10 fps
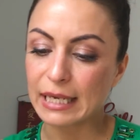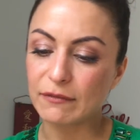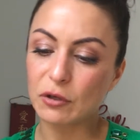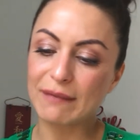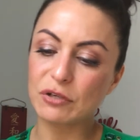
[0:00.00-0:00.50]

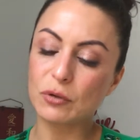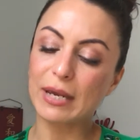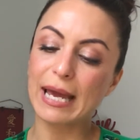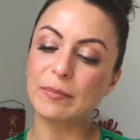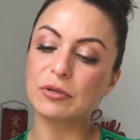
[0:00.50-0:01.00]
If you have no
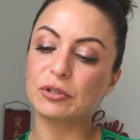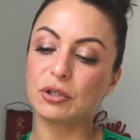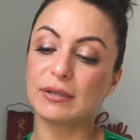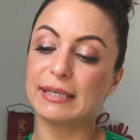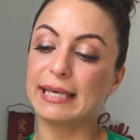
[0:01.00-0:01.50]
capital,
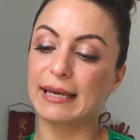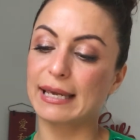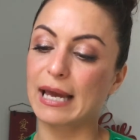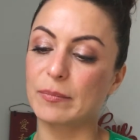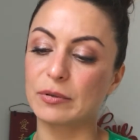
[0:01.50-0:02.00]
you can get
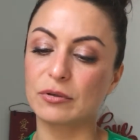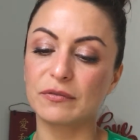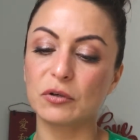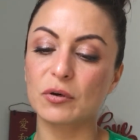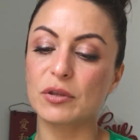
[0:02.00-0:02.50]
capital.
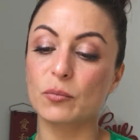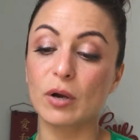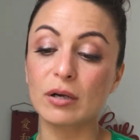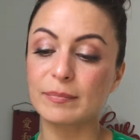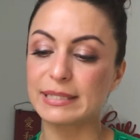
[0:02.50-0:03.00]
If you're in the
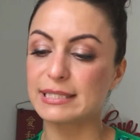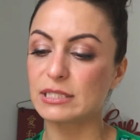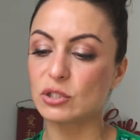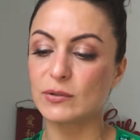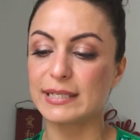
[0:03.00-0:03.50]
wrong
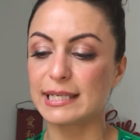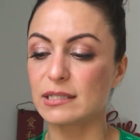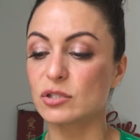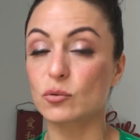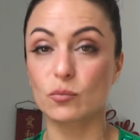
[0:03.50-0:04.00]
business, you can get
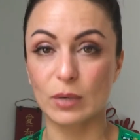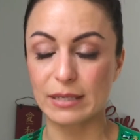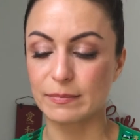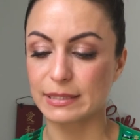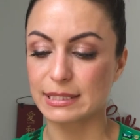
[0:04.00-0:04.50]
into the
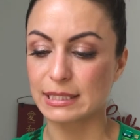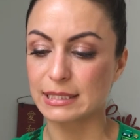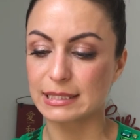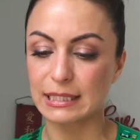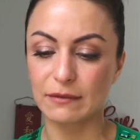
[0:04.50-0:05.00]
right
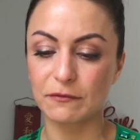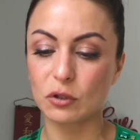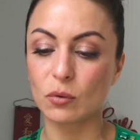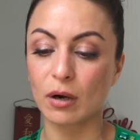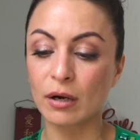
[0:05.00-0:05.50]
business. If
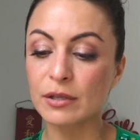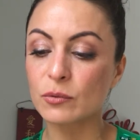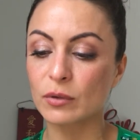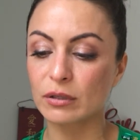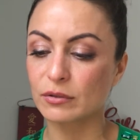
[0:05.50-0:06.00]
you are in
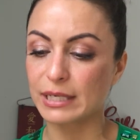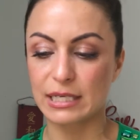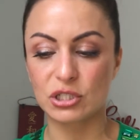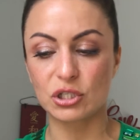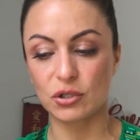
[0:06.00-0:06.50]
the wrong
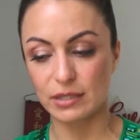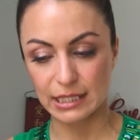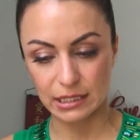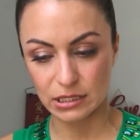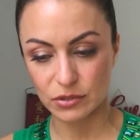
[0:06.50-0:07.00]
location, you can
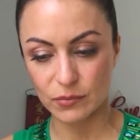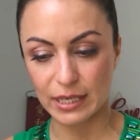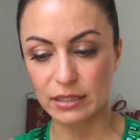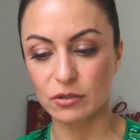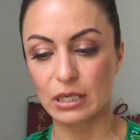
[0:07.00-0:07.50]
get into the
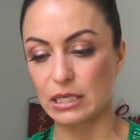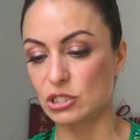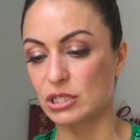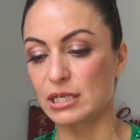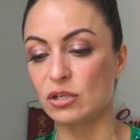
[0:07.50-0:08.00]
right
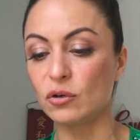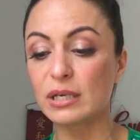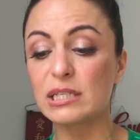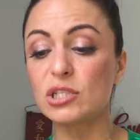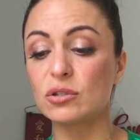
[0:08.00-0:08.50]
location. And you
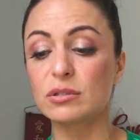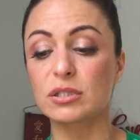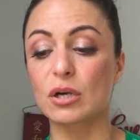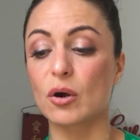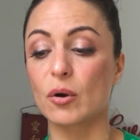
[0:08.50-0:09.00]
can do
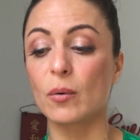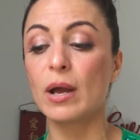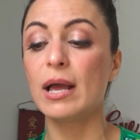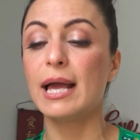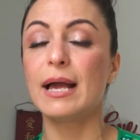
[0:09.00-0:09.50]
so
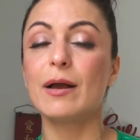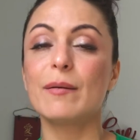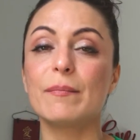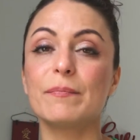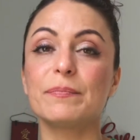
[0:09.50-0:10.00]

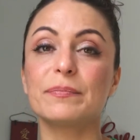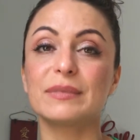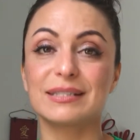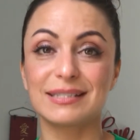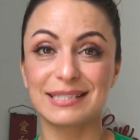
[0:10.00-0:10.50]

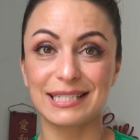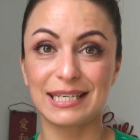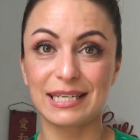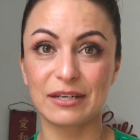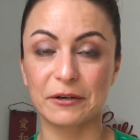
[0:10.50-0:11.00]
this is the
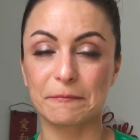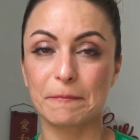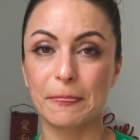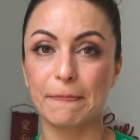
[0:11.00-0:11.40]
key here.